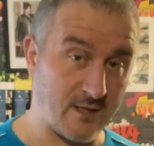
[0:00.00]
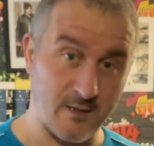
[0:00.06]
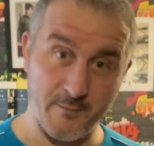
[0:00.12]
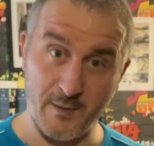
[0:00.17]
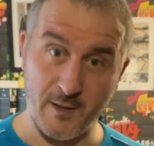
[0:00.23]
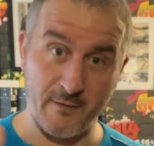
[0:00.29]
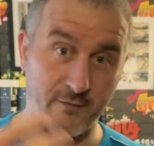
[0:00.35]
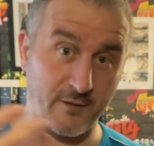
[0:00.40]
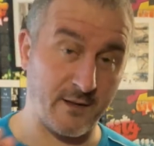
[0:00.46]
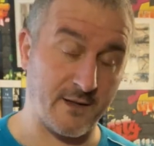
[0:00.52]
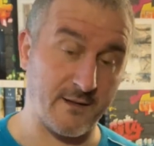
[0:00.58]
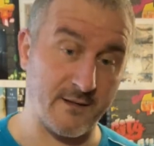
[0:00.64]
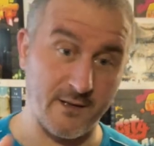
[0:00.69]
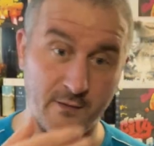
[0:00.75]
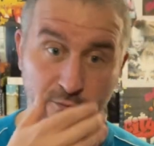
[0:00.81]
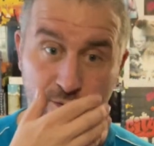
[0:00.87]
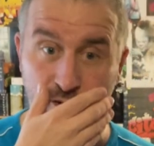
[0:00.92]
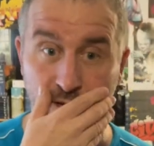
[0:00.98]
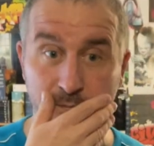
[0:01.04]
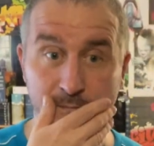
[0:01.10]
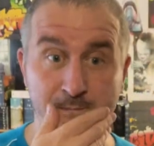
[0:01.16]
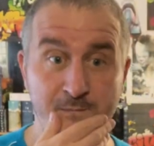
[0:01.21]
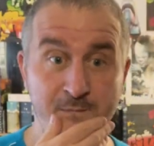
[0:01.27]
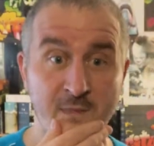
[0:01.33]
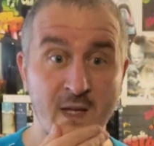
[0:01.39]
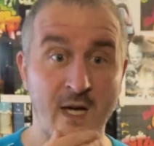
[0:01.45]
They're perfectly entitled to
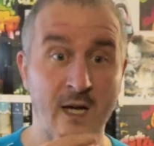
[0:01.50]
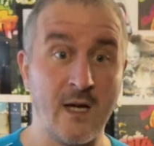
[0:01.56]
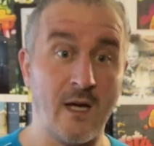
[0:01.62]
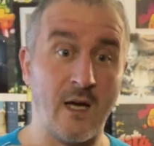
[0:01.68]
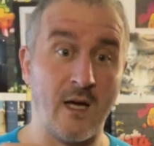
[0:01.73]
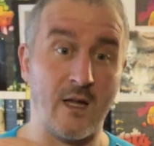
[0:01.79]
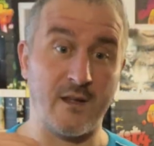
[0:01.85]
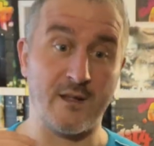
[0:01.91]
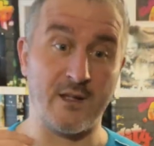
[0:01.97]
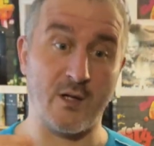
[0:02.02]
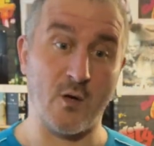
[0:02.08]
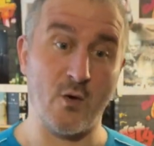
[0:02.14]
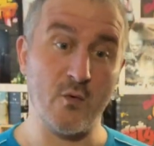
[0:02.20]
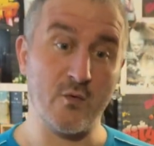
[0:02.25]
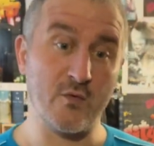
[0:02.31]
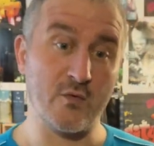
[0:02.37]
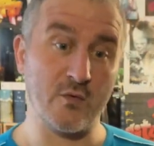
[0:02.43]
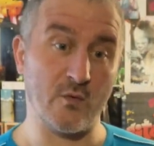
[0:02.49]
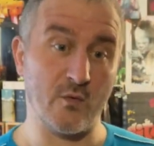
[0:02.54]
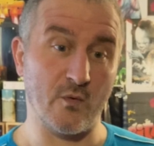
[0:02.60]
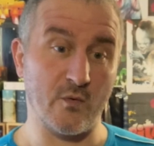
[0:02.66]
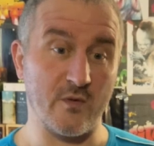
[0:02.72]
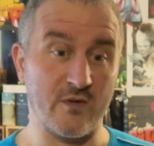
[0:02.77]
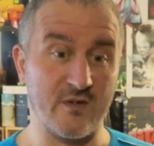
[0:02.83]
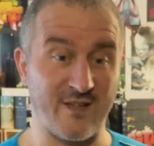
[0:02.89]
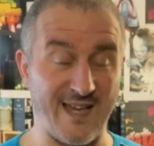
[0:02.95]
them. They
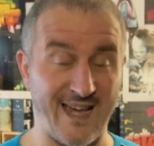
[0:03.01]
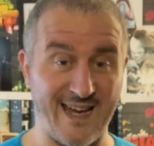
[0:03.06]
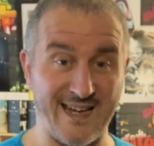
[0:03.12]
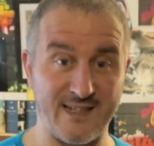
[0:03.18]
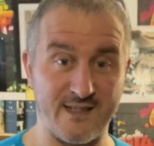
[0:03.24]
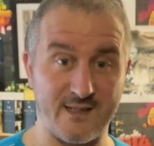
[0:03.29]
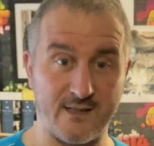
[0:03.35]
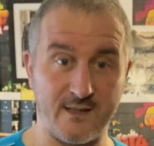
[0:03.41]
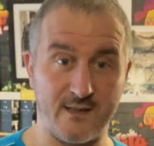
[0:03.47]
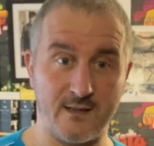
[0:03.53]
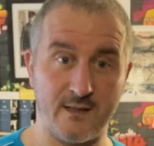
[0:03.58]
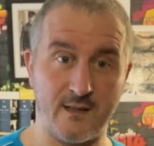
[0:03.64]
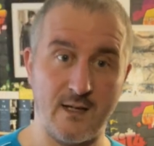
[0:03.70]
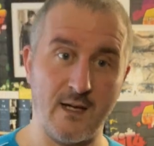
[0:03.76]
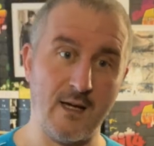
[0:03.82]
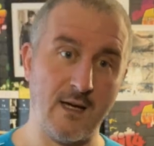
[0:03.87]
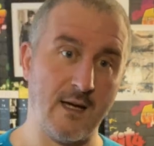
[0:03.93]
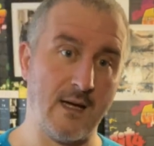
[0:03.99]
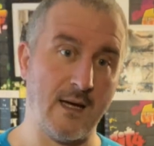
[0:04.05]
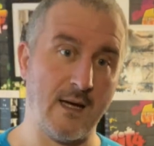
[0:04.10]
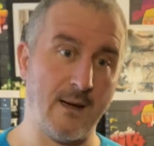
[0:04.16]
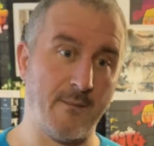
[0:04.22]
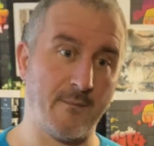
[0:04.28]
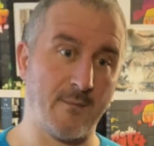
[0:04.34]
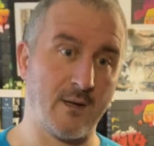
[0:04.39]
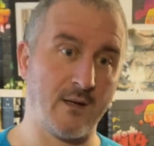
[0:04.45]
also said
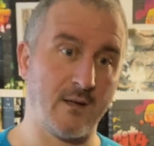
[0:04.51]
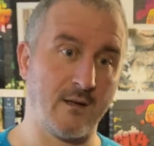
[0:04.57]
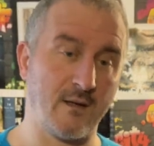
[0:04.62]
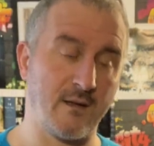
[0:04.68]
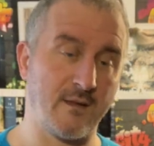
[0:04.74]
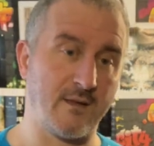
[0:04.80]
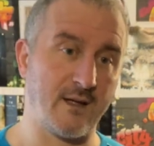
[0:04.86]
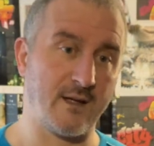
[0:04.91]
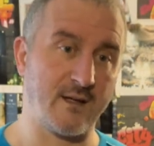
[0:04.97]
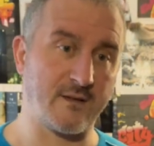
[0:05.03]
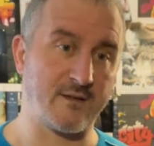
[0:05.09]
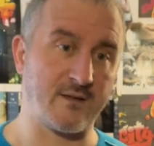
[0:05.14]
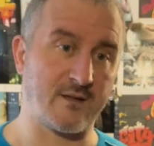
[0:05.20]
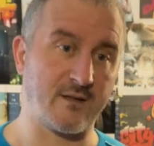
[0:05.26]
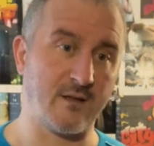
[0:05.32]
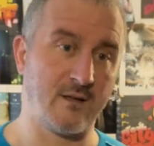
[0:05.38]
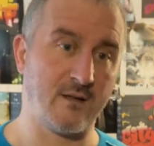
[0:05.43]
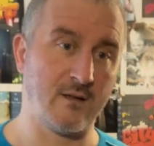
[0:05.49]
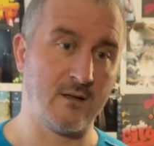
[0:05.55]
that